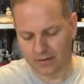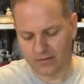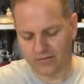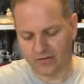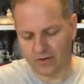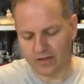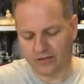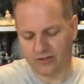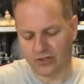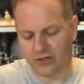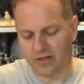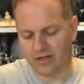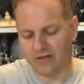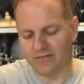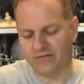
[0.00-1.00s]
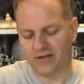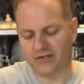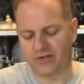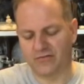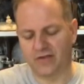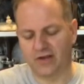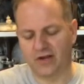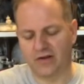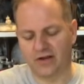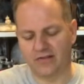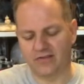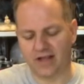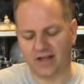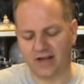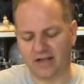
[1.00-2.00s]
So I'll show you the picture figure in a
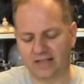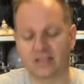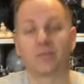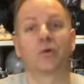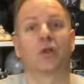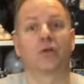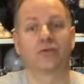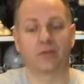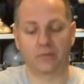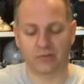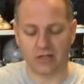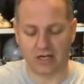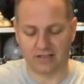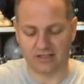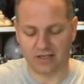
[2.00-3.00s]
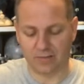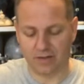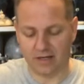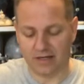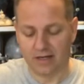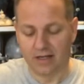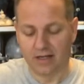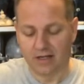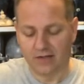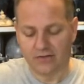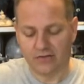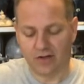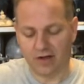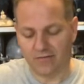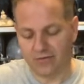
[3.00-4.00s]
second. I'll get some close-up shots in a minute.
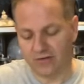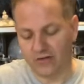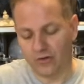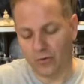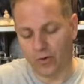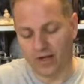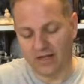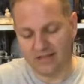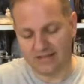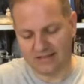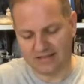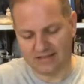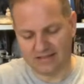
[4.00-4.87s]
Sorry for the noise.